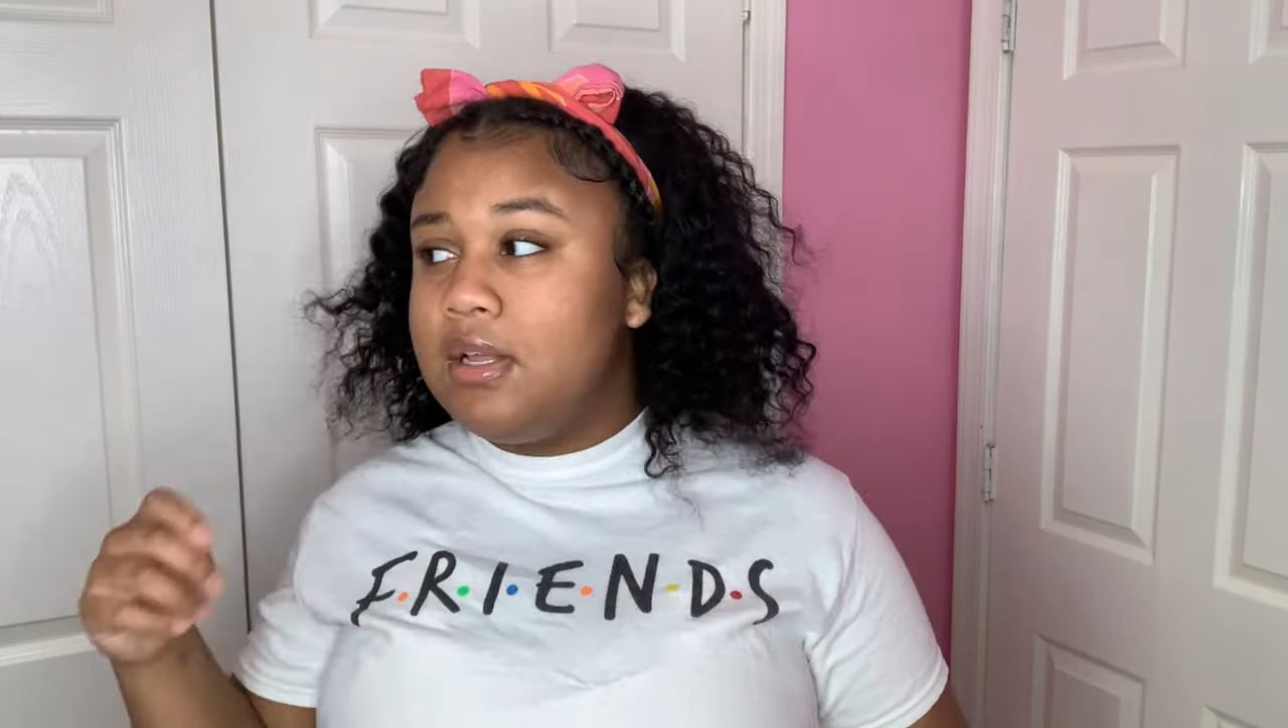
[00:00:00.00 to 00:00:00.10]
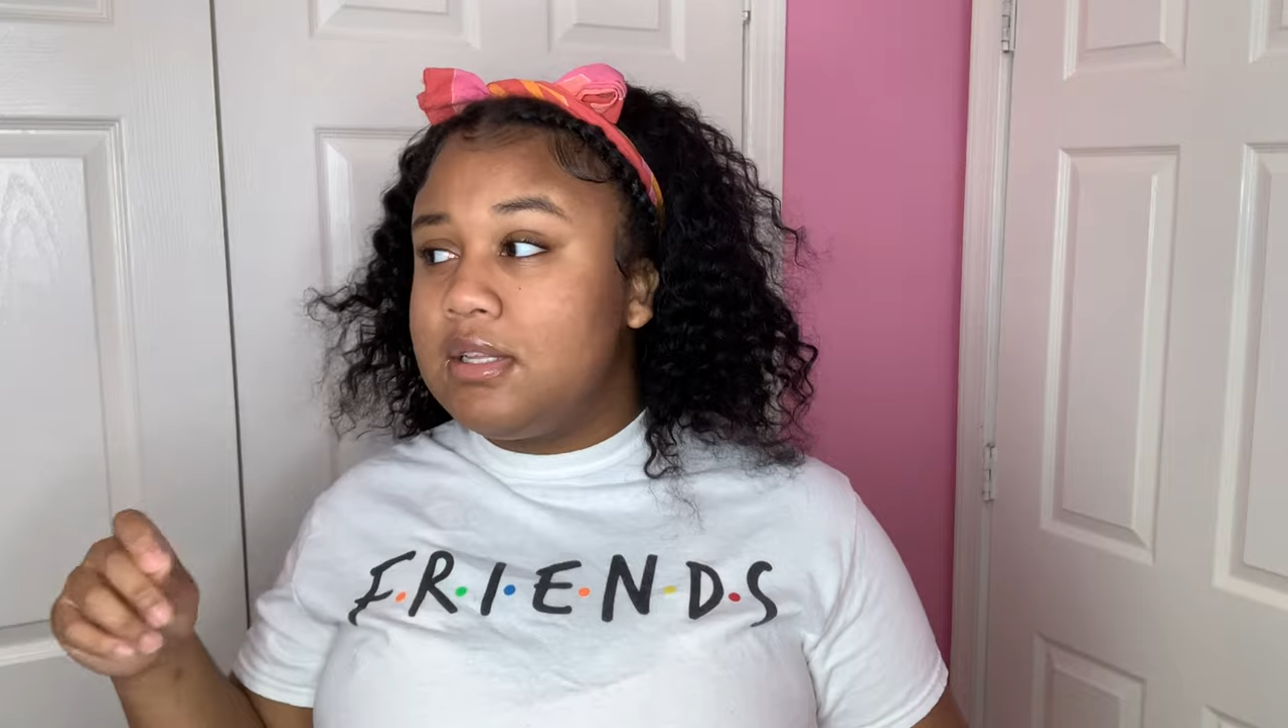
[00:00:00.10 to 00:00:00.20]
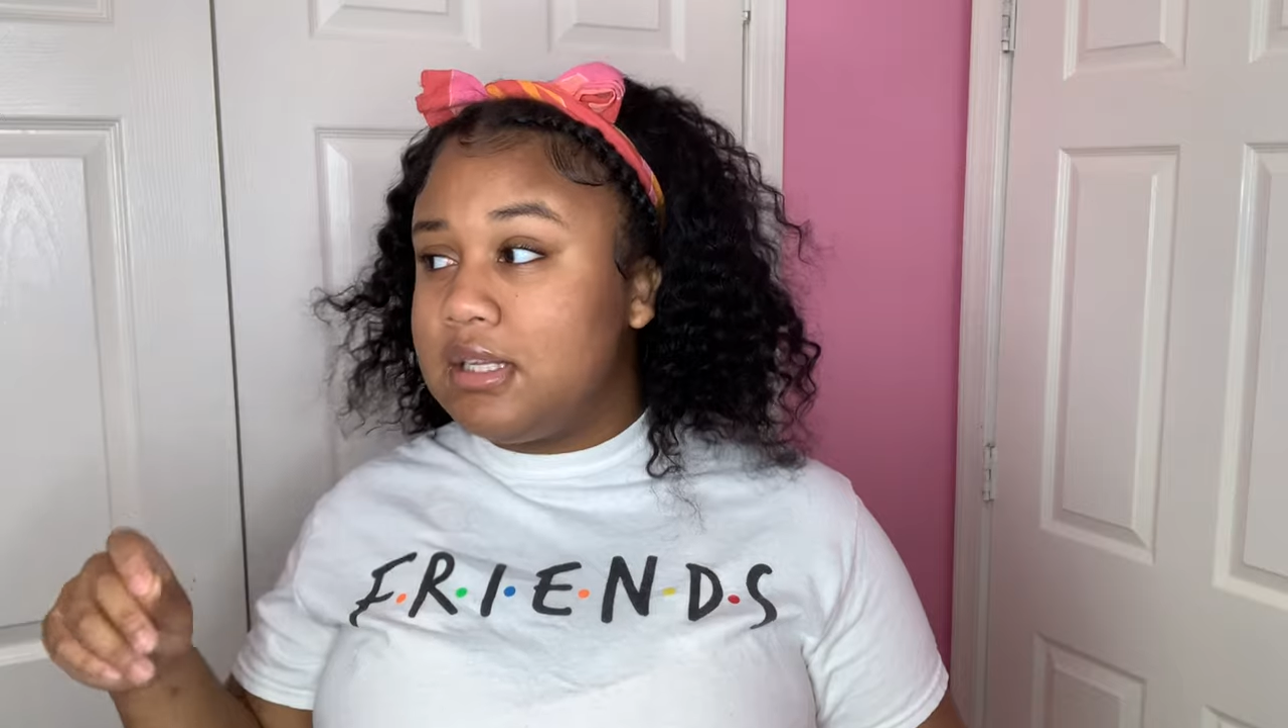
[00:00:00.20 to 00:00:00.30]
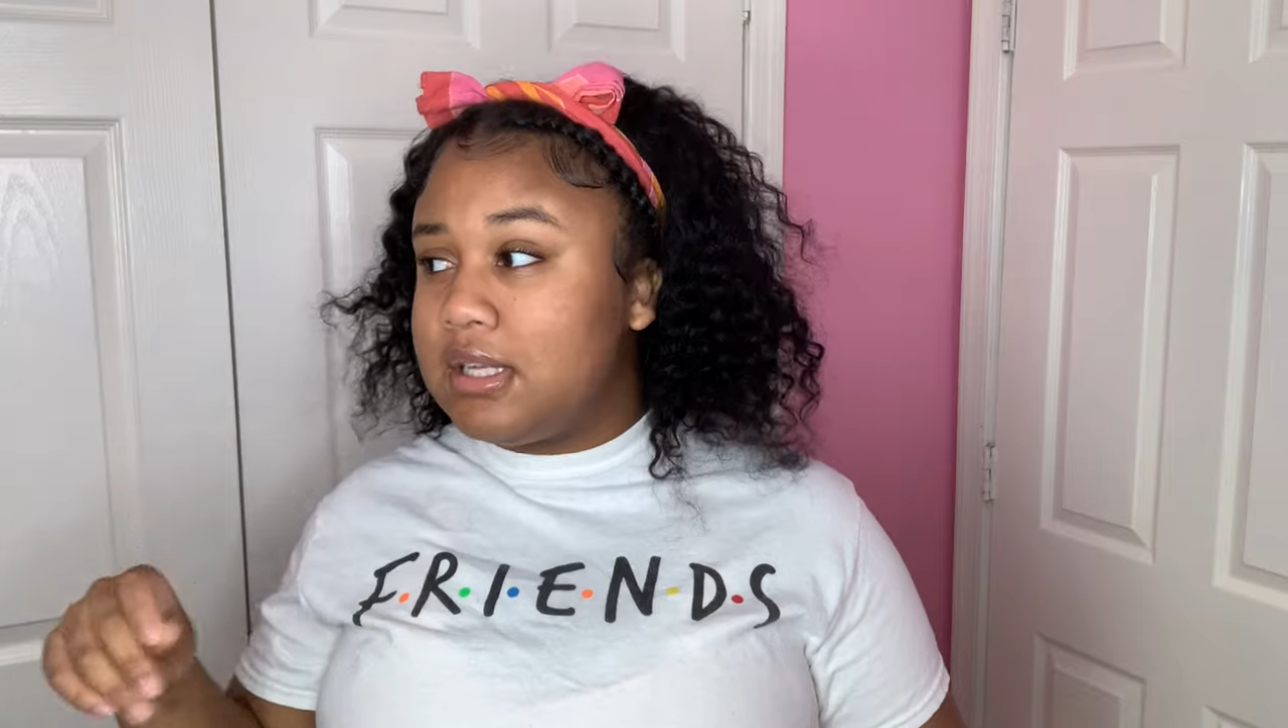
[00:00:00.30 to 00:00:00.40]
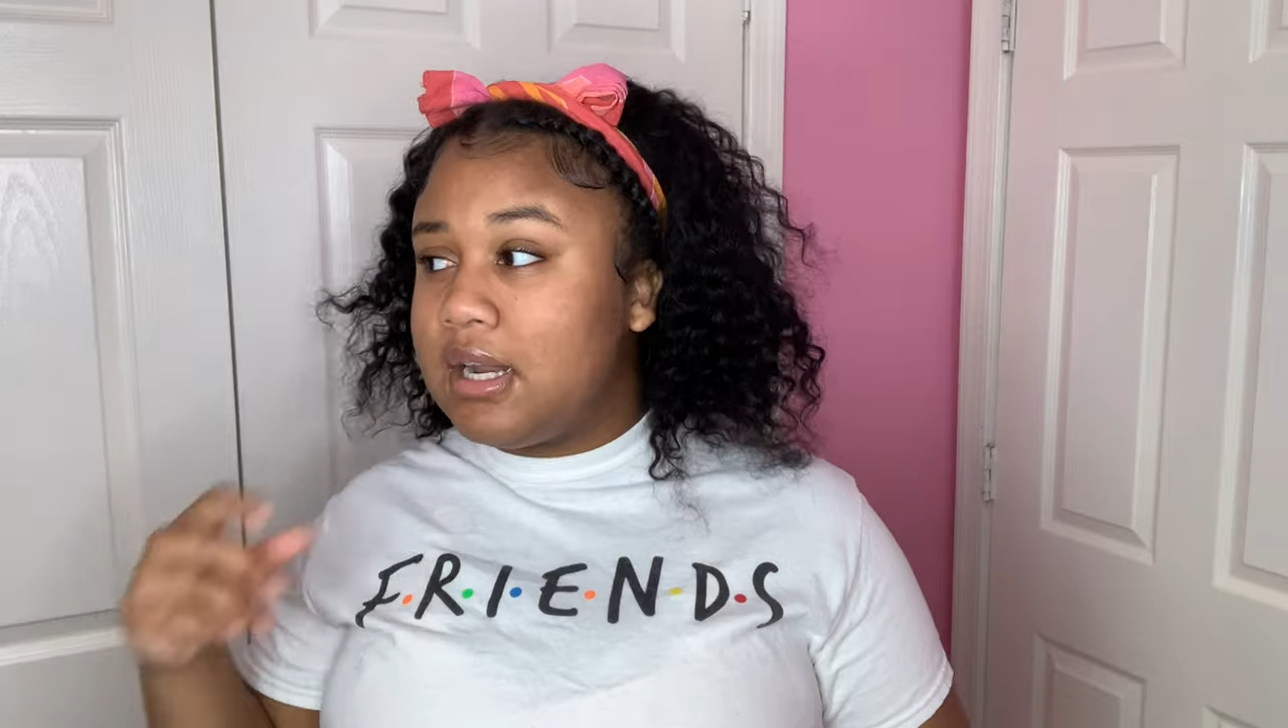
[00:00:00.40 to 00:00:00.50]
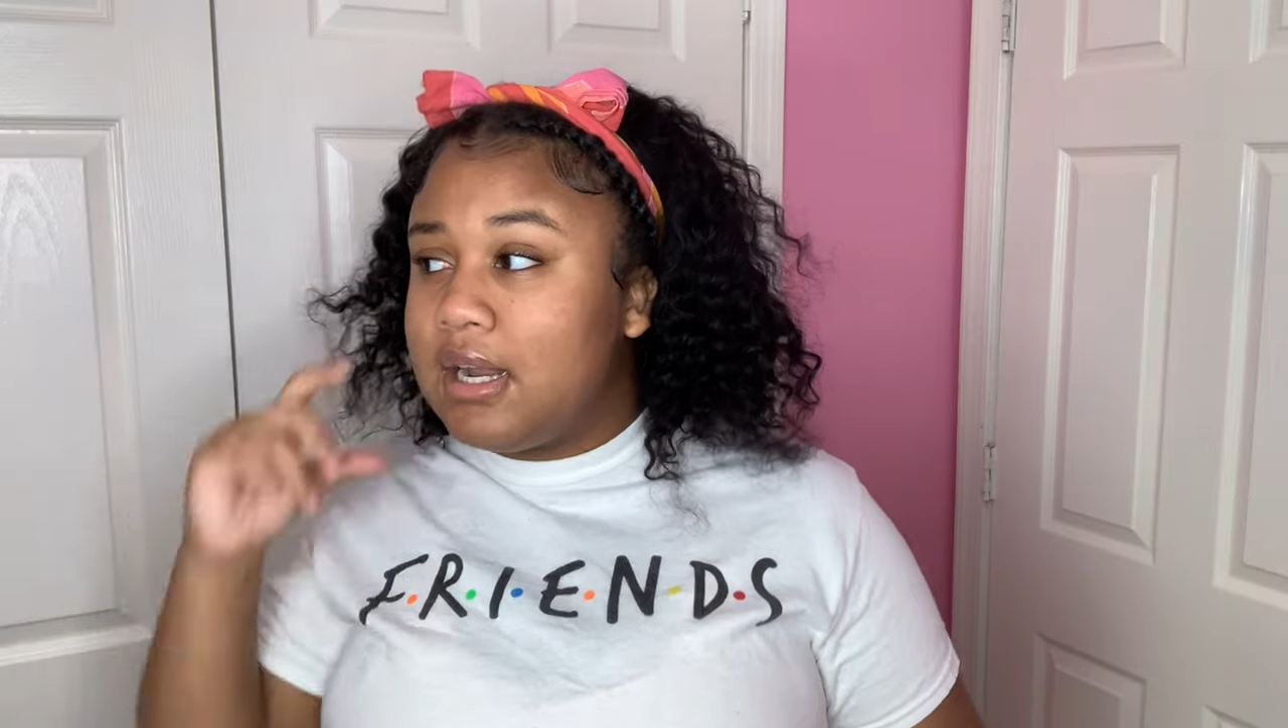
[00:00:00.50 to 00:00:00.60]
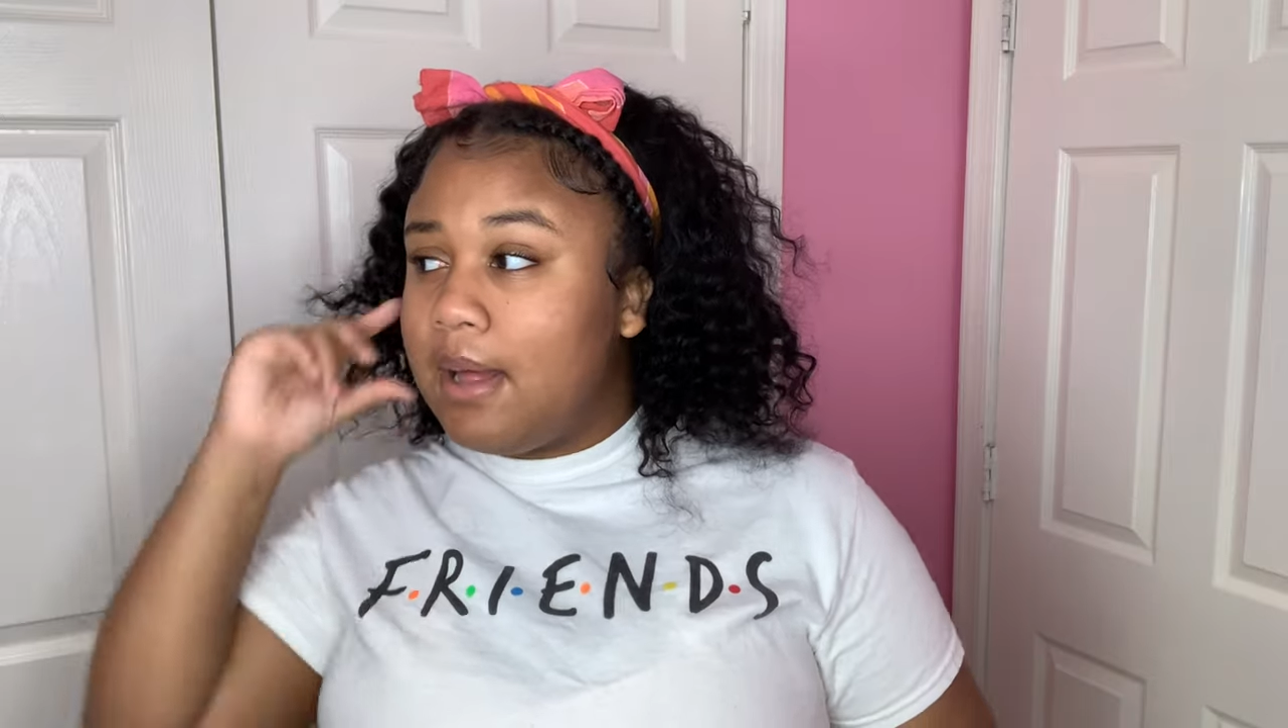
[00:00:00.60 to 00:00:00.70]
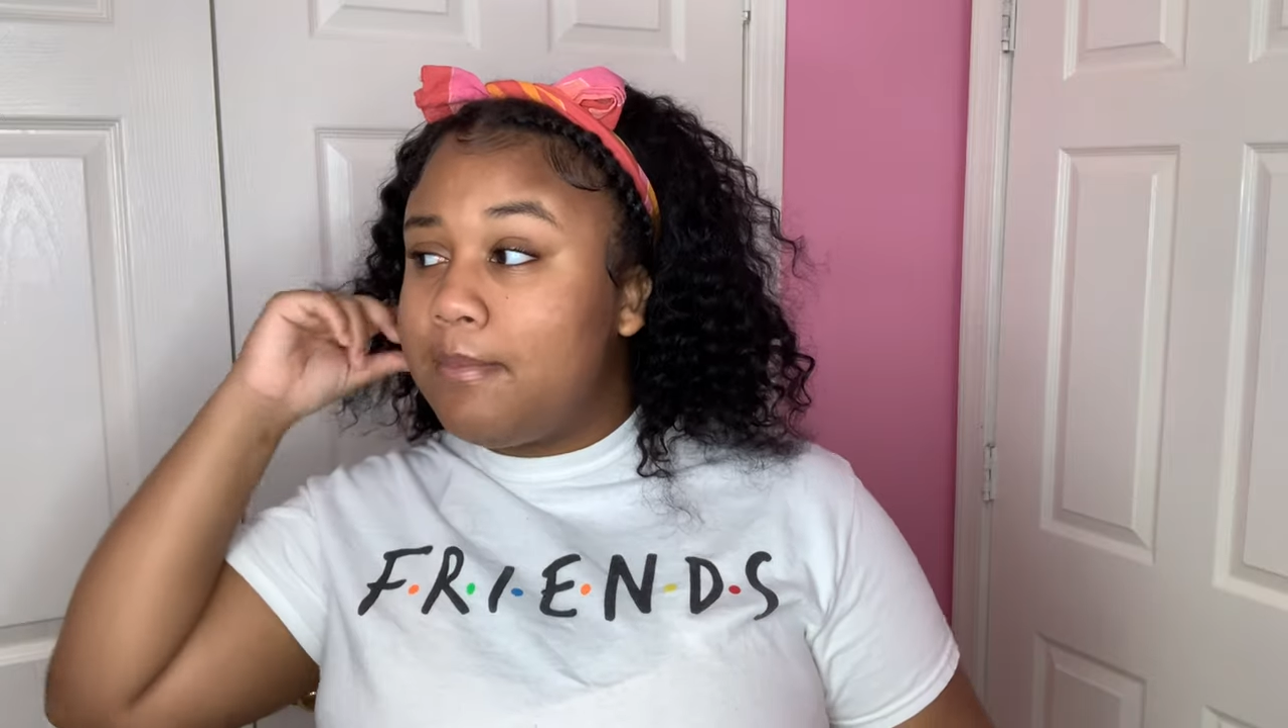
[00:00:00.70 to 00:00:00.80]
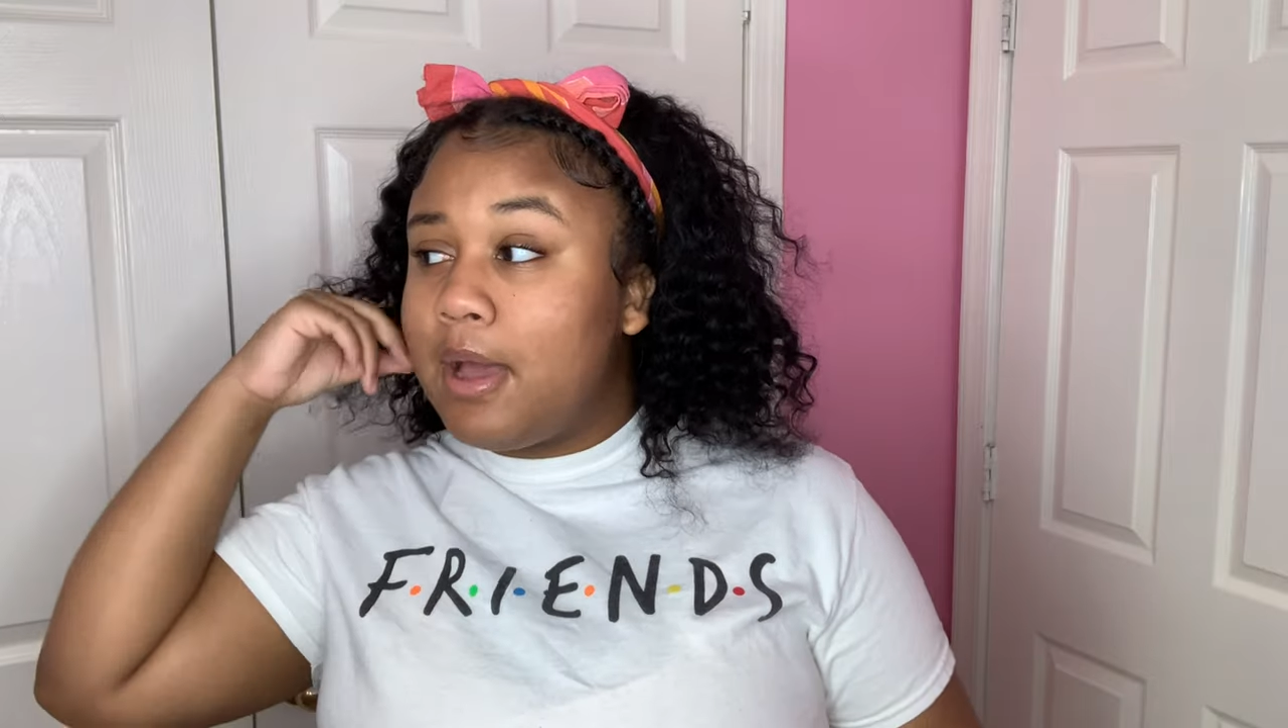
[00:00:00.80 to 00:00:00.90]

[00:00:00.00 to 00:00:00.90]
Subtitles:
decided I'm